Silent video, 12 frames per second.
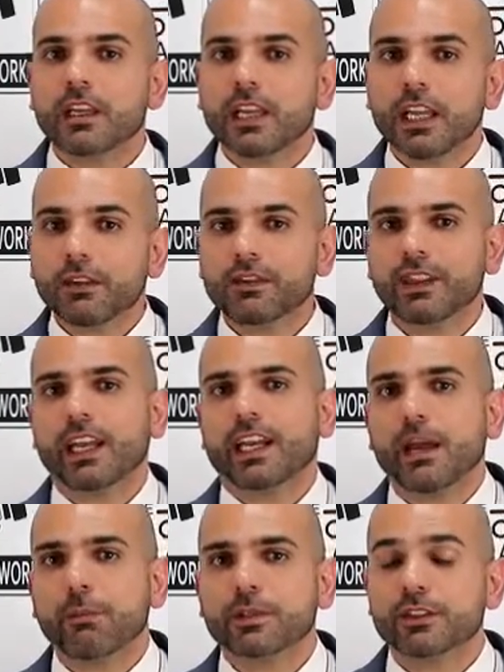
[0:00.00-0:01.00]
If that
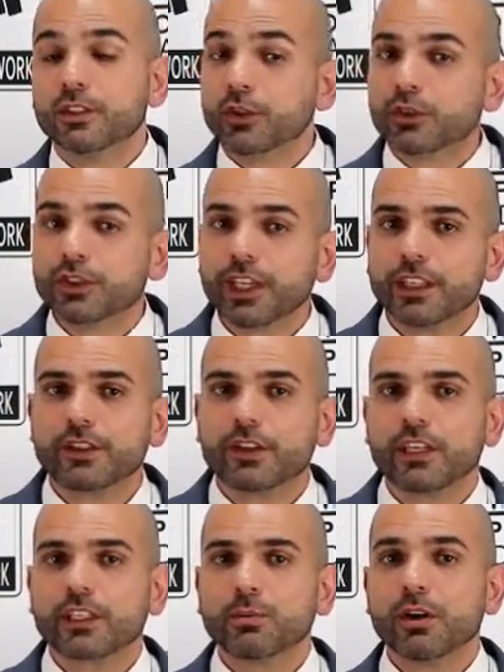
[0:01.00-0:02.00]
happens, your shares are
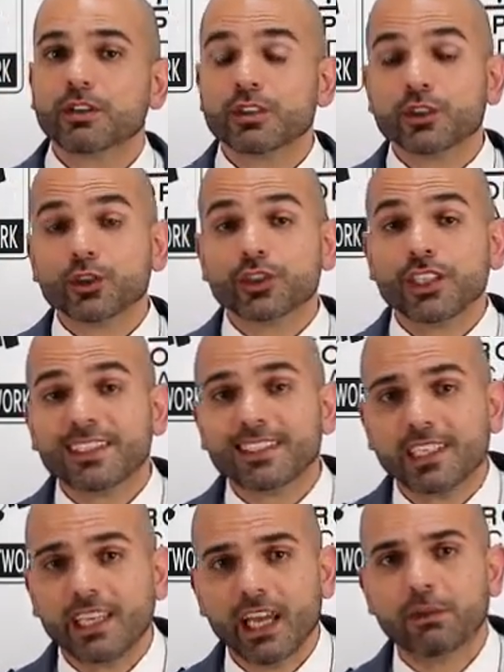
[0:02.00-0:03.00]
exposed and your shares
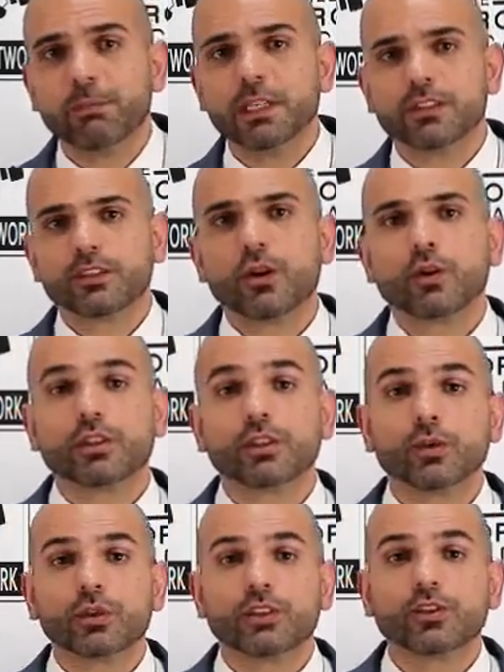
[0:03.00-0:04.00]
can be sold in
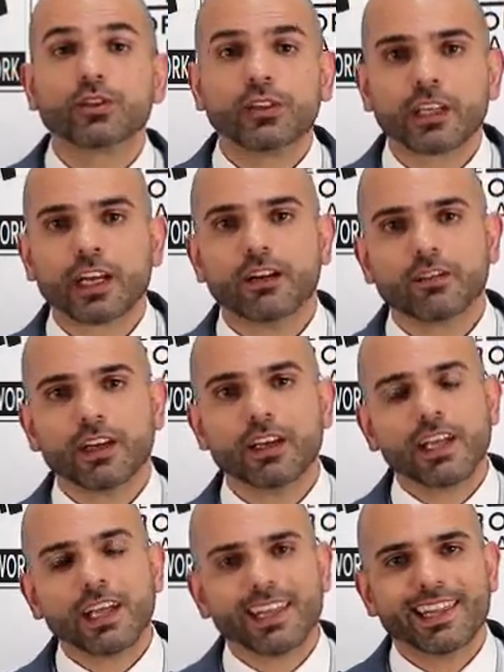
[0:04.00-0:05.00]
order to recover
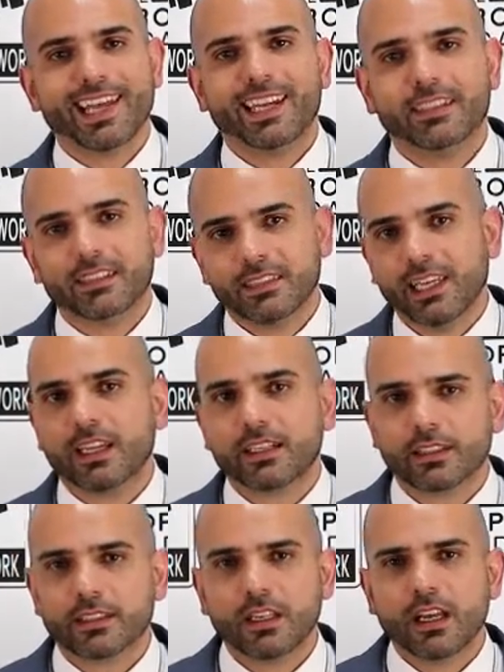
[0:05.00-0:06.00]
that
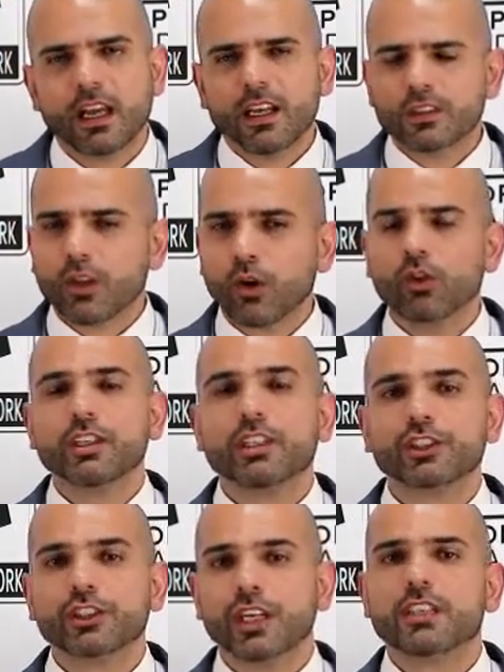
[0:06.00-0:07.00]
debt. So holding
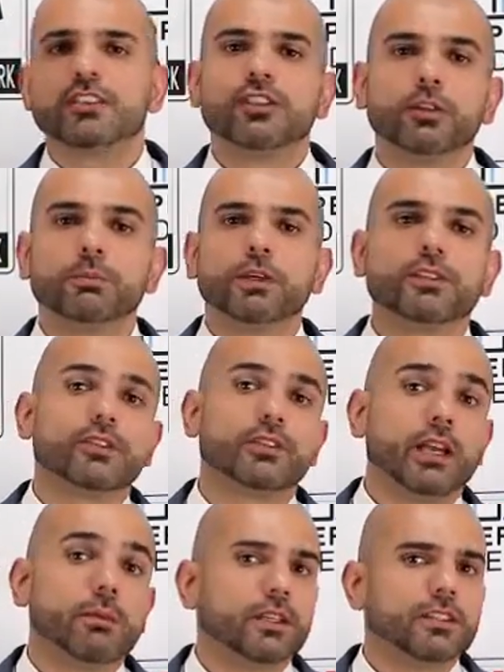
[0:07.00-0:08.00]
shares in your personal
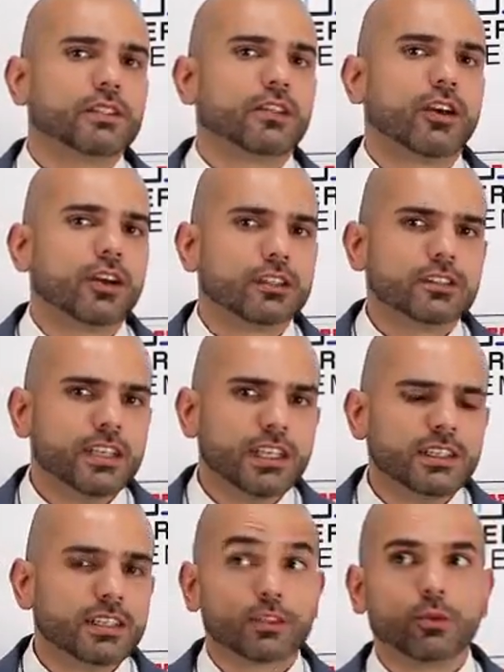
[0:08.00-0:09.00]
name isn't the answer
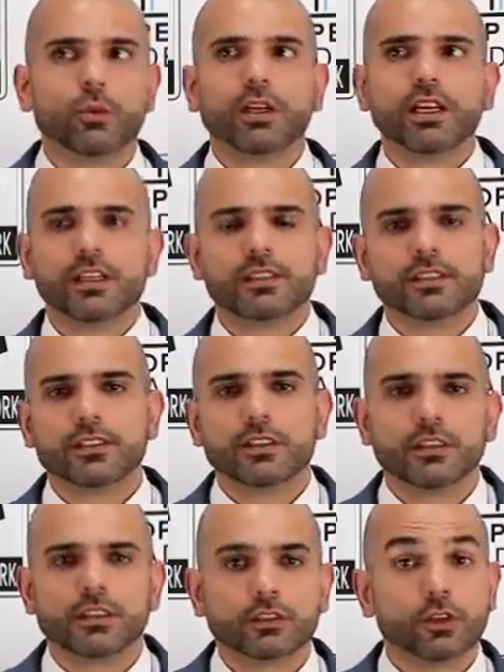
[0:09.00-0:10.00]
either. So what is?
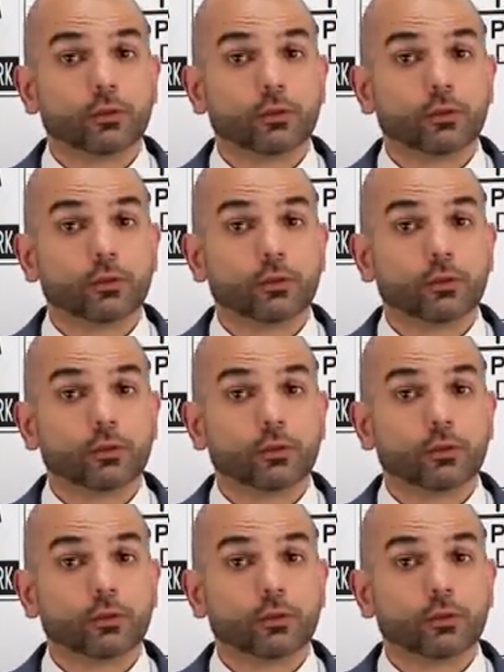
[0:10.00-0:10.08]
So